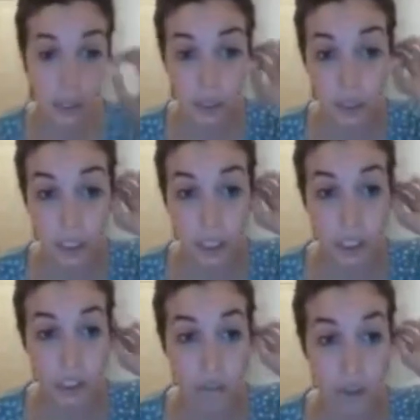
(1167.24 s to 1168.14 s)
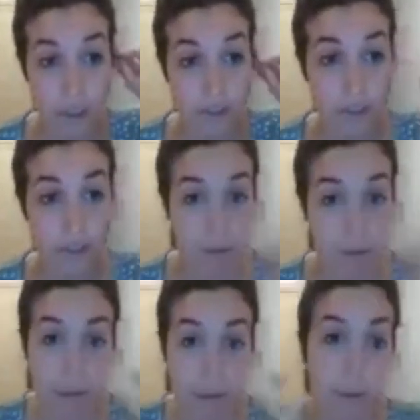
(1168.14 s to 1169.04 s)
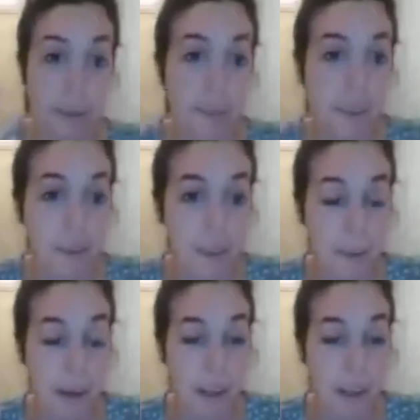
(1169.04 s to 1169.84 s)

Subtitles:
So from the point of view of